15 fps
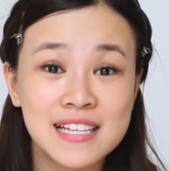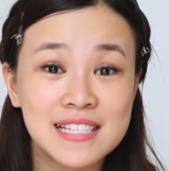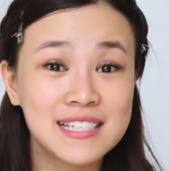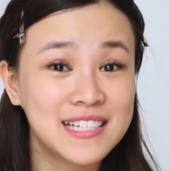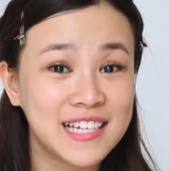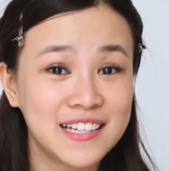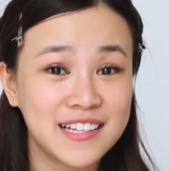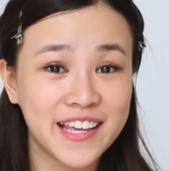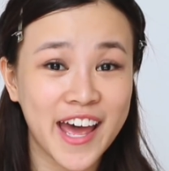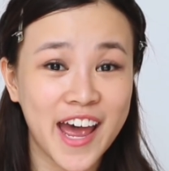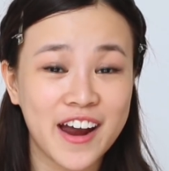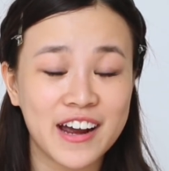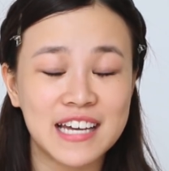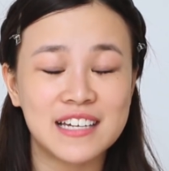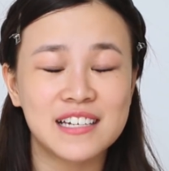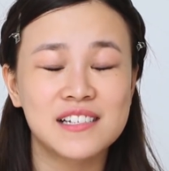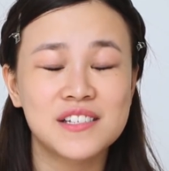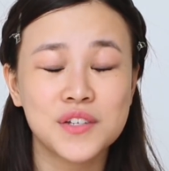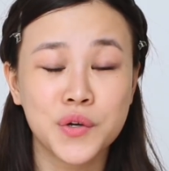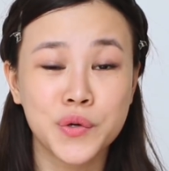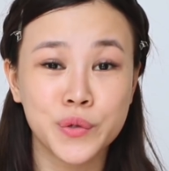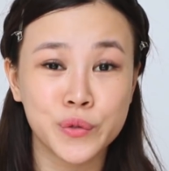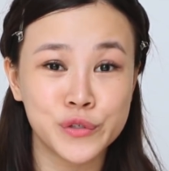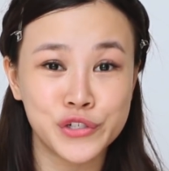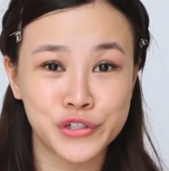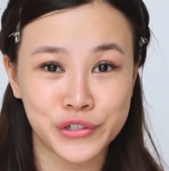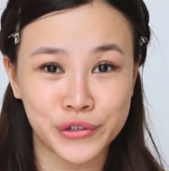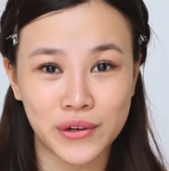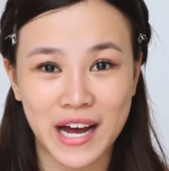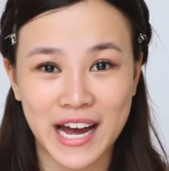skincare is
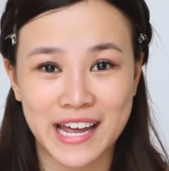crucial.